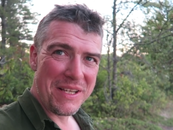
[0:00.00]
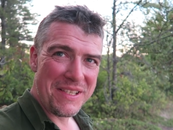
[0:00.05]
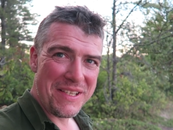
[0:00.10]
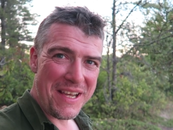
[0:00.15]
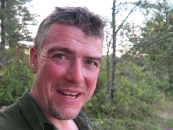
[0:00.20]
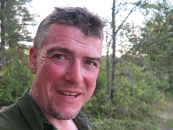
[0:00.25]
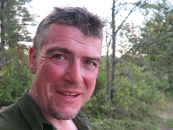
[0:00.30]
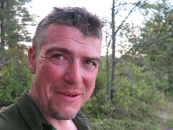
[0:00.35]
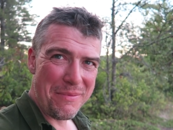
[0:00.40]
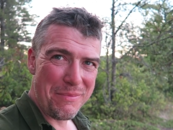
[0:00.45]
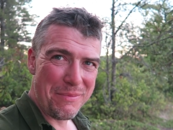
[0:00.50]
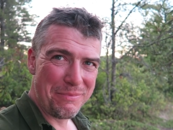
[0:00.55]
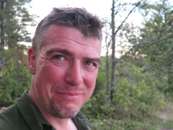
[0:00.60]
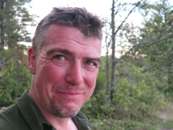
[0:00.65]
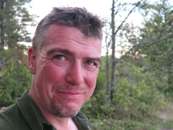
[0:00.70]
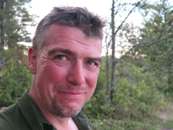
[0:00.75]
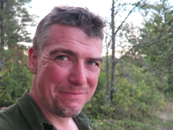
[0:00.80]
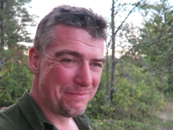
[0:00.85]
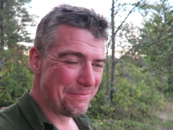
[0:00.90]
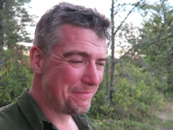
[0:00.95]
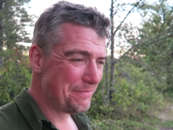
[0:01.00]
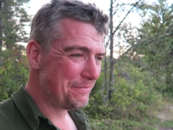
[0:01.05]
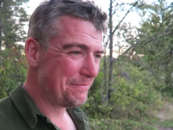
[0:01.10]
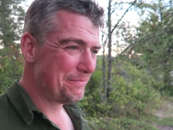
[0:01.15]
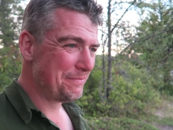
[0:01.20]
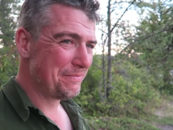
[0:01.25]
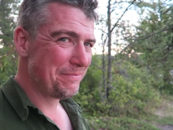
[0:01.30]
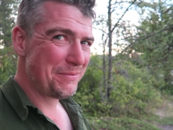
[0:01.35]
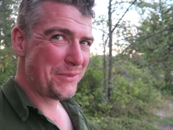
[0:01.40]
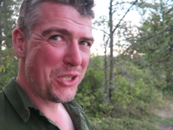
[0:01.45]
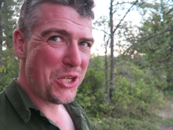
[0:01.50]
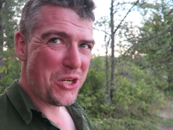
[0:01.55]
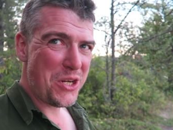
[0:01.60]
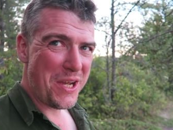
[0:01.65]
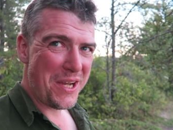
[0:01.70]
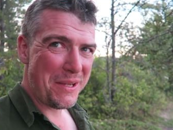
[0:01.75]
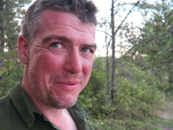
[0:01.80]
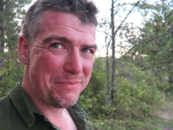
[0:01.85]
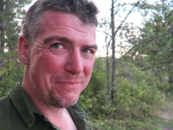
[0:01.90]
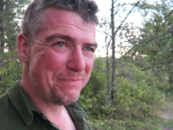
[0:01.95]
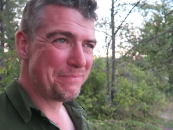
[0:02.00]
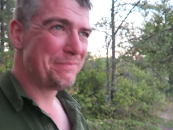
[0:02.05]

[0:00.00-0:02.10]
my tent up. Good night.